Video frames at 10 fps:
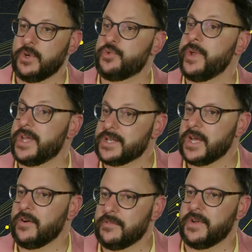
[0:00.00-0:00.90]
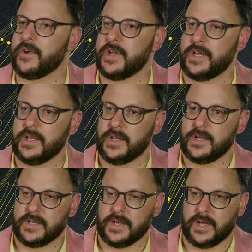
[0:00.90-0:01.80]
in which we can tell very
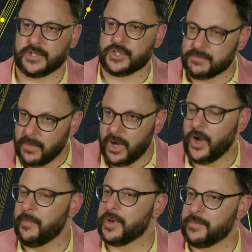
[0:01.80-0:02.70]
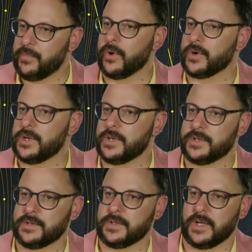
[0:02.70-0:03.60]
uh, small but important
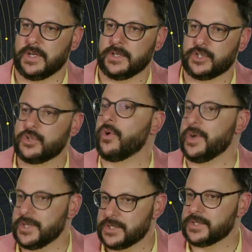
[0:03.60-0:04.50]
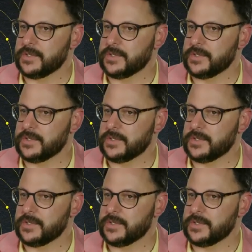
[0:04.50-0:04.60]
uh, stories.